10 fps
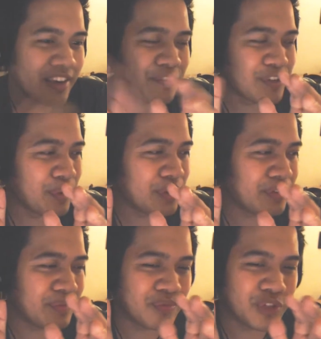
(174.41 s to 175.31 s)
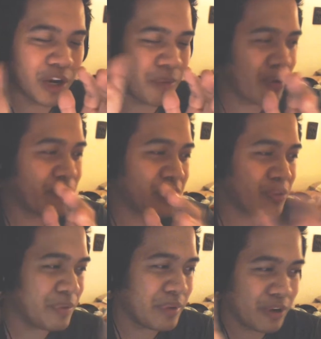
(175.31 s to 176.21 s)
someone shot a perfect
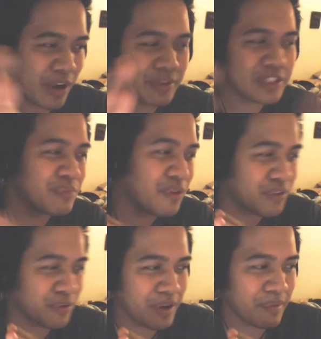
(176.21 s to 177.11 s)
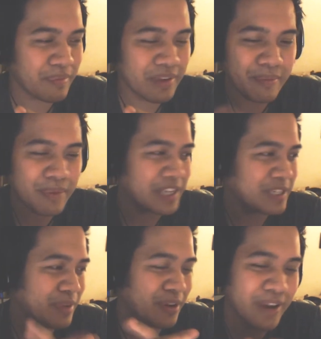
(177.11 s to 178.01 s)
3, but you're able to move the rim in
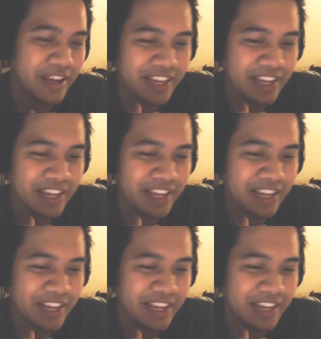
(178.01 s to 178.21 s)
basketball, right?